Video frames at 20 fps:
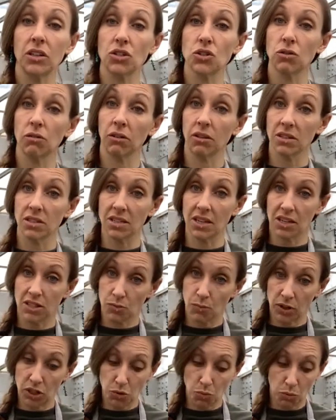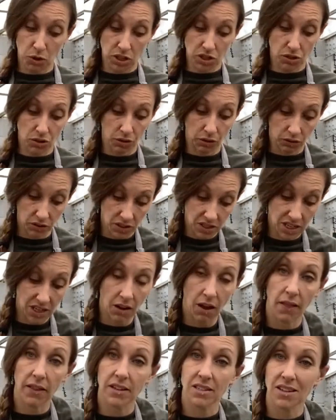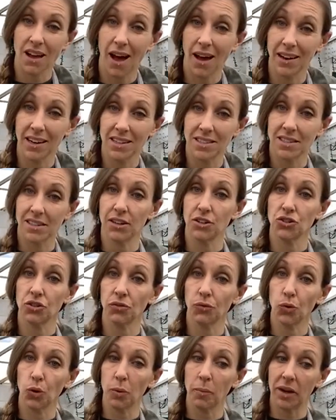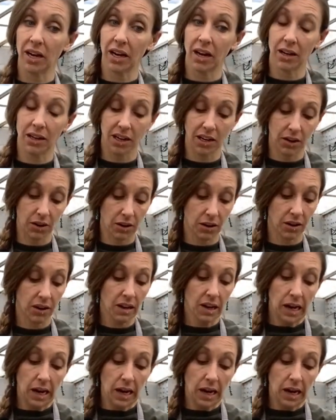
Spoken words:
soil stays much moister. You'll see all this condensation forming on here.